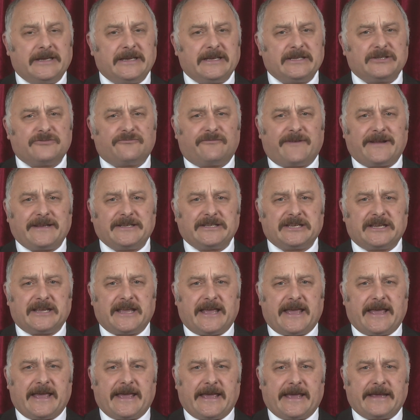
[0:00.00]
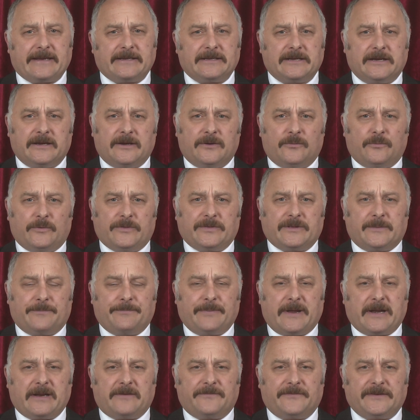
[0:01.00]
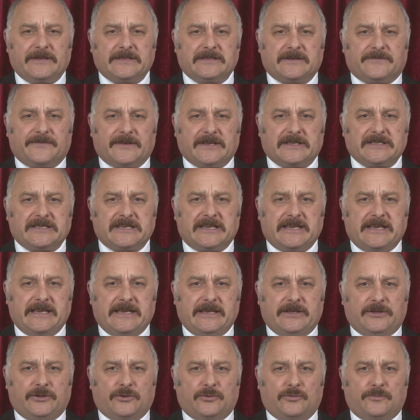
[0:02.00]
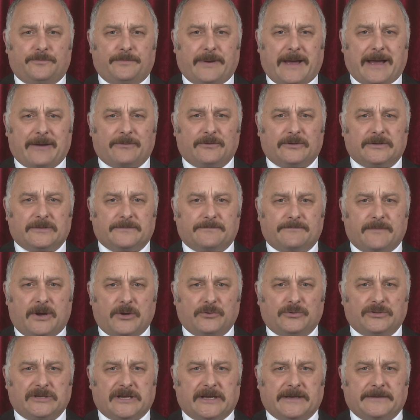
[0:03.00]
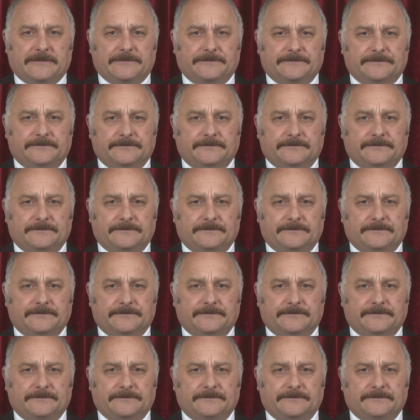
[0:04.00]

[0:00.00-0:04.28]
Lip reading: is racing ahead with the benefit of its EU-powered motor.